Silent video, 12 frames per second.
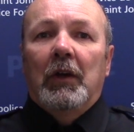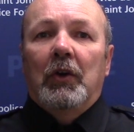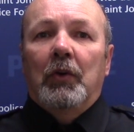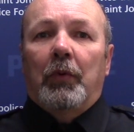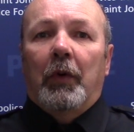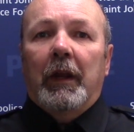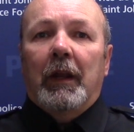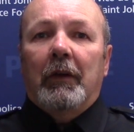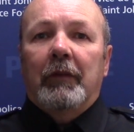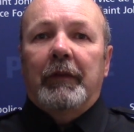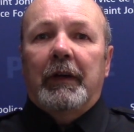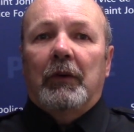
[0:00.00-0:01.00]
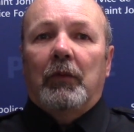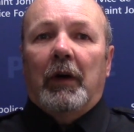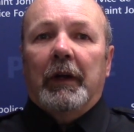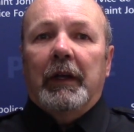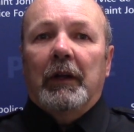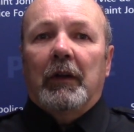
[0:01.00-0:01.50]
who pointed out a male
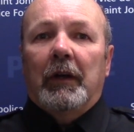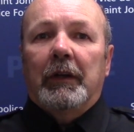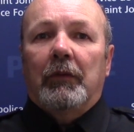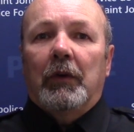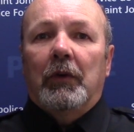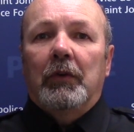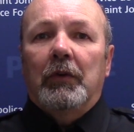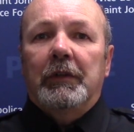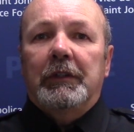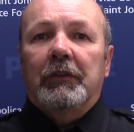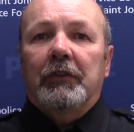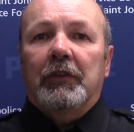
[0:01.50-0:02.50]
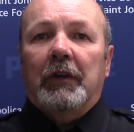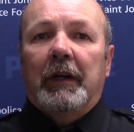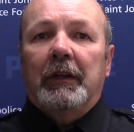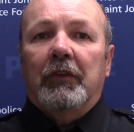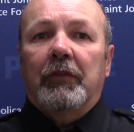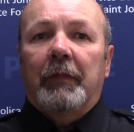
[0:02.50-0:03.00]
walking along the road who had just
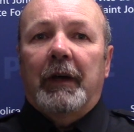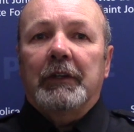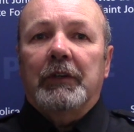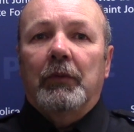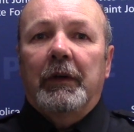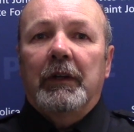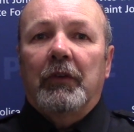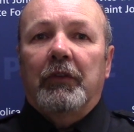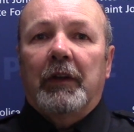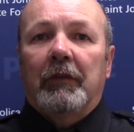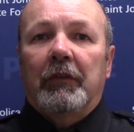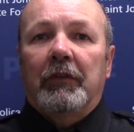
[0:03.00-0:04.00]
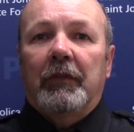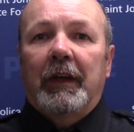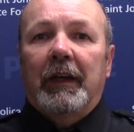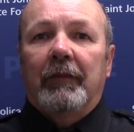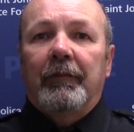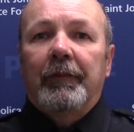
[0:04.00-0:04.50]
tried to smash the windows out of his
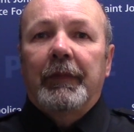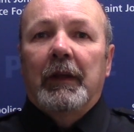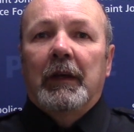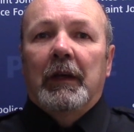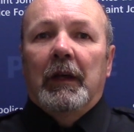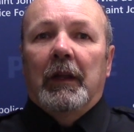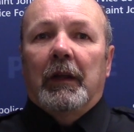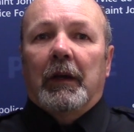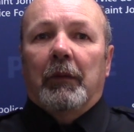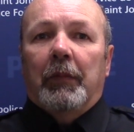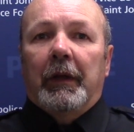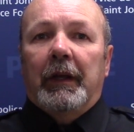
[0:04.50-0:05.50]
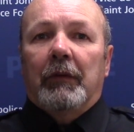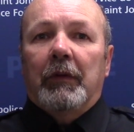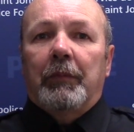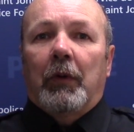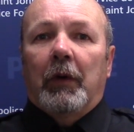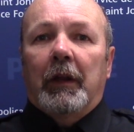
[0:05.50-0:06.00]
van. The complainant
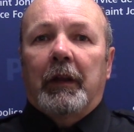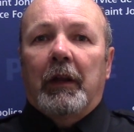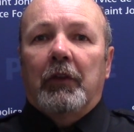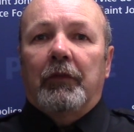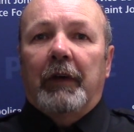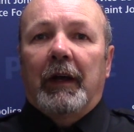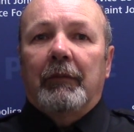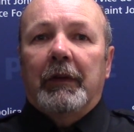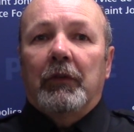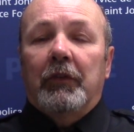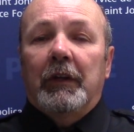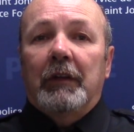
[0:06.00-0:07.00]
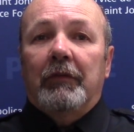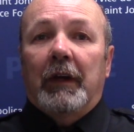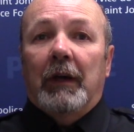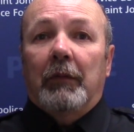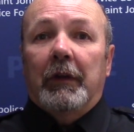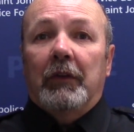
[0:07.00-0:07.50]
reported that his family was in the
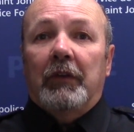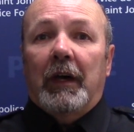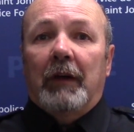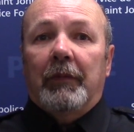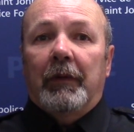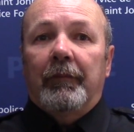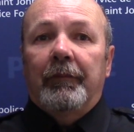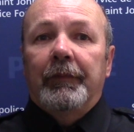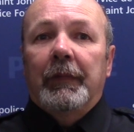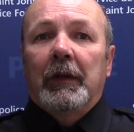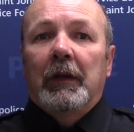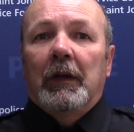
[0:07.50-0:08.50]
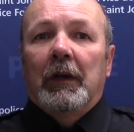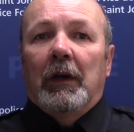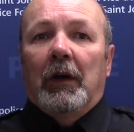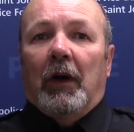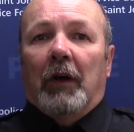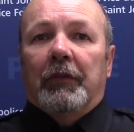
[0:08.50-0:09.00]
van when this happened.
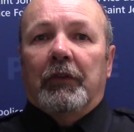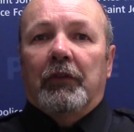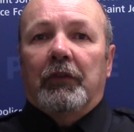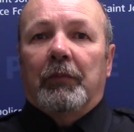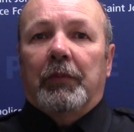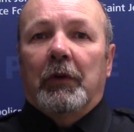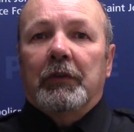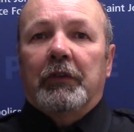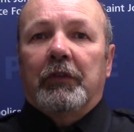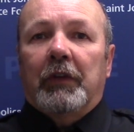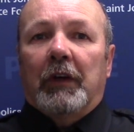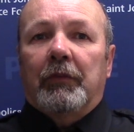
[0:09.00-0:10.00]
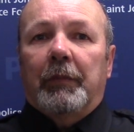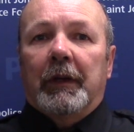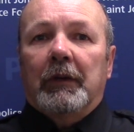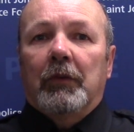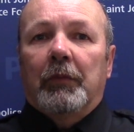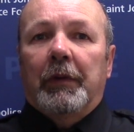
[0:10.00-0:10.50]
Officers approached the
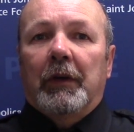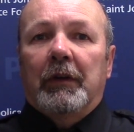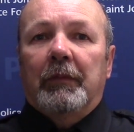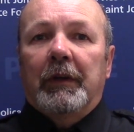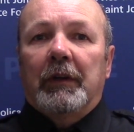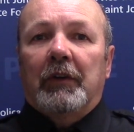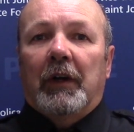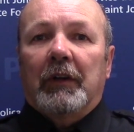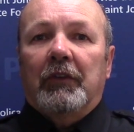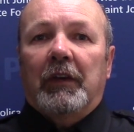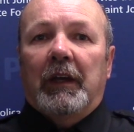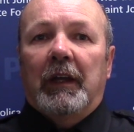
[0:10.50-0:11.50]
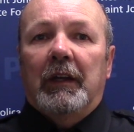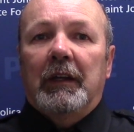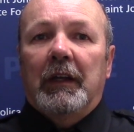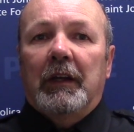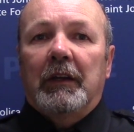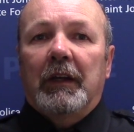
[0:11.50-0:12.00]
suspect, who appeared to be intoxicated,
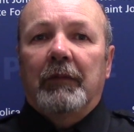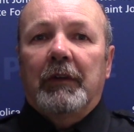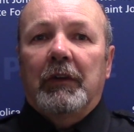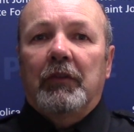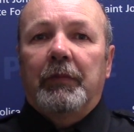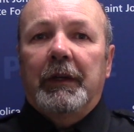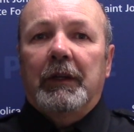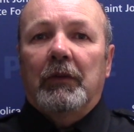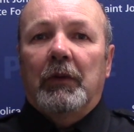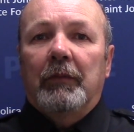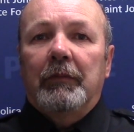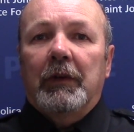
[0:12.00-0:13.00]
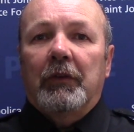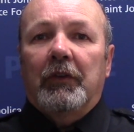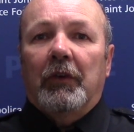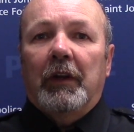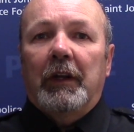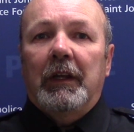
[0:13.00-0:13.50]
and attempted to speak to him
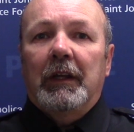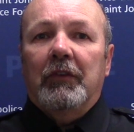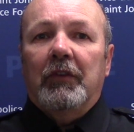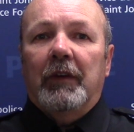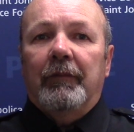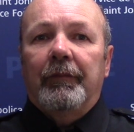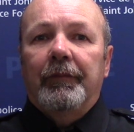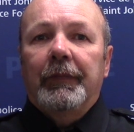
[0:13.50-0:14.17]
concerning the incident.